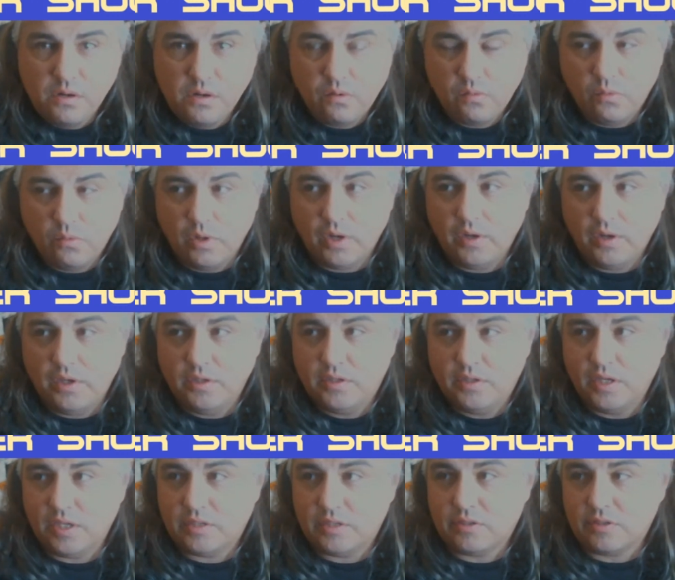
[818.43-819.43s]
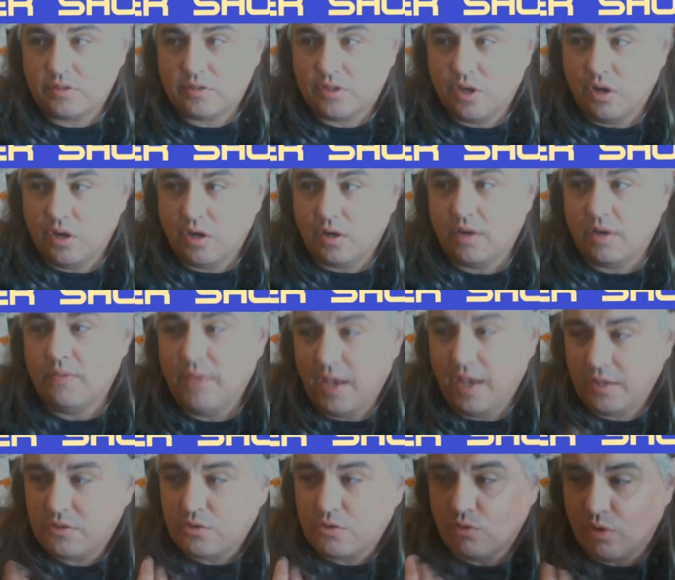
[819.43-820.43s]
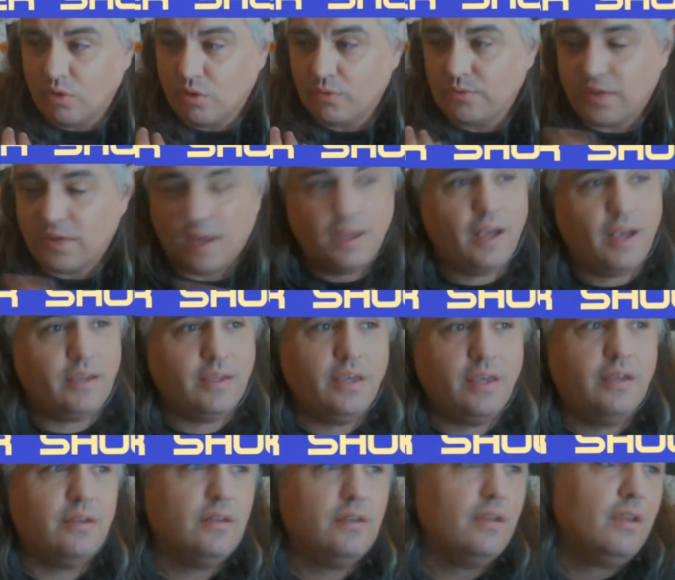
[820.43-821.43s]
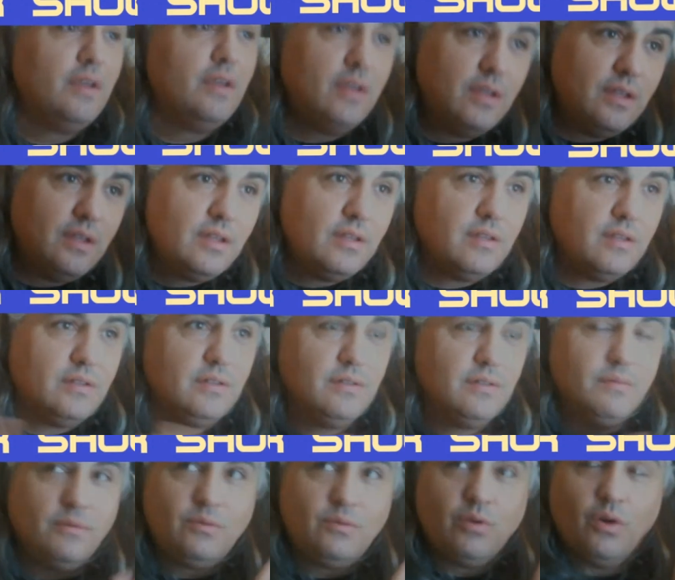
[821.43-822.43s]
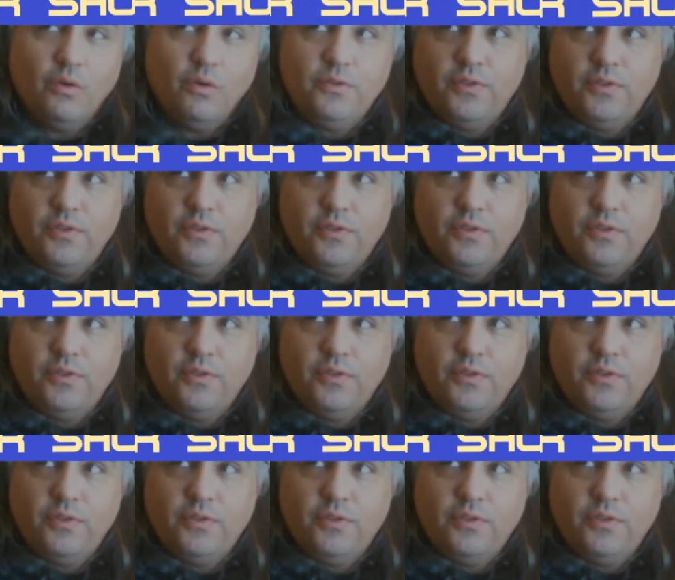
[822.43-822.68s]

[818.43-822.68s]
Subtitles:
where he takes his car. And that's growth. I can't. Growth